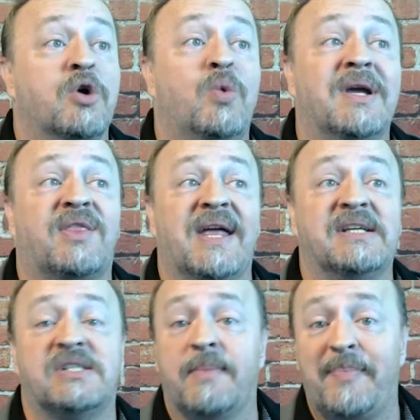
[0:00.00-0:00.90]
Quick
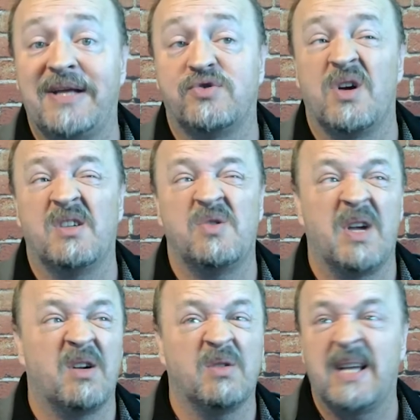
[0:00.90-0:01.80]
thanks to my Patreons who
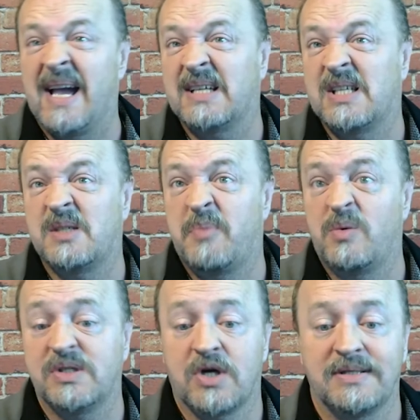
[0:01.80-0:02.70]
get early access,
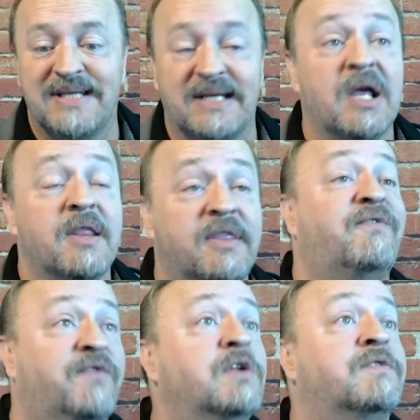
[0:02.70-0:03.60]
bonus content, the
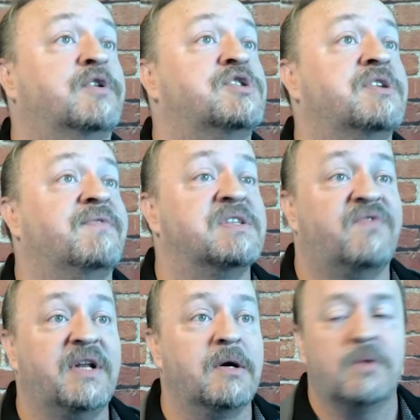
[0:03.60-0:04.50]
full version of this
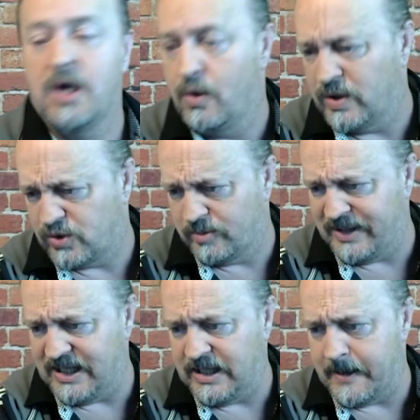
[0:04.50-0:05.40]
video, which will
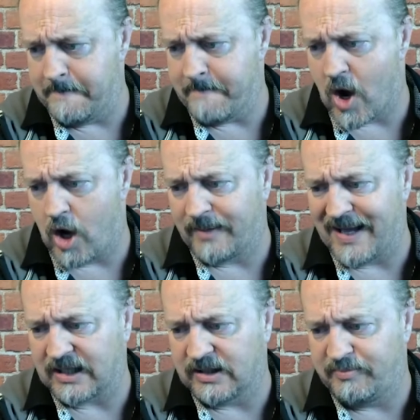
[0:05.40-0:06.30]
be
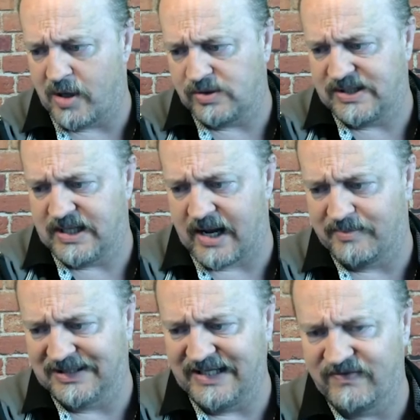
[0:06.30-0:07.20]
automatically posted, I
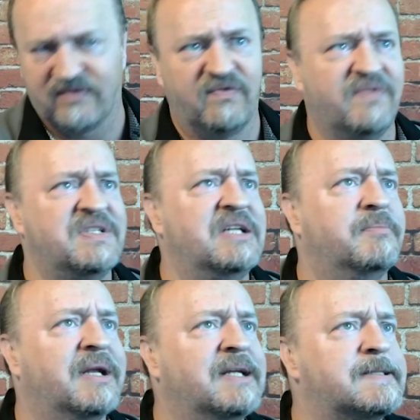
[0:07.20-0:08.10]
believe, in
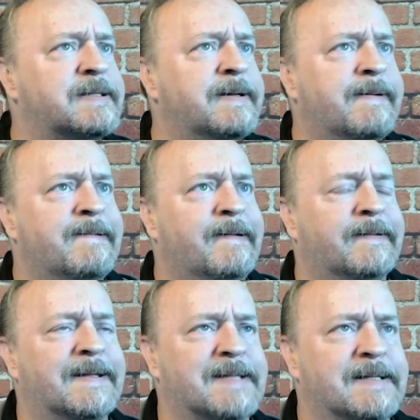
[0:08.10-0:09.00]
15 minutes,
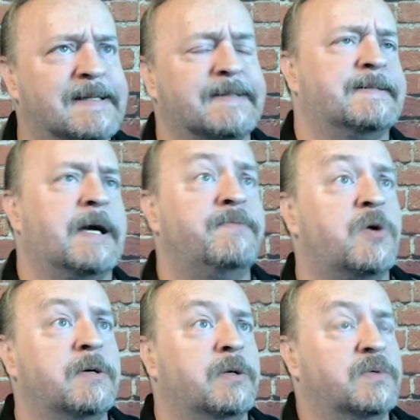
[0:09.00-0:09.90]
unless I set the time
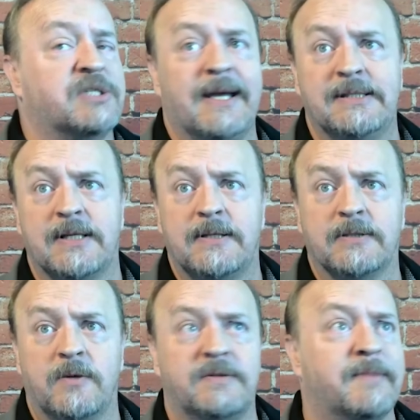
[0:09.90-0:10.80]
wrong, in which case I'll
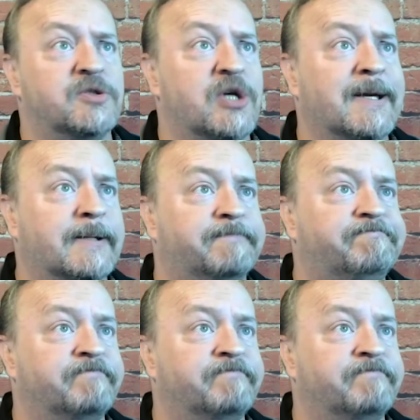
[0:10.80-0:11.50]
go double check it.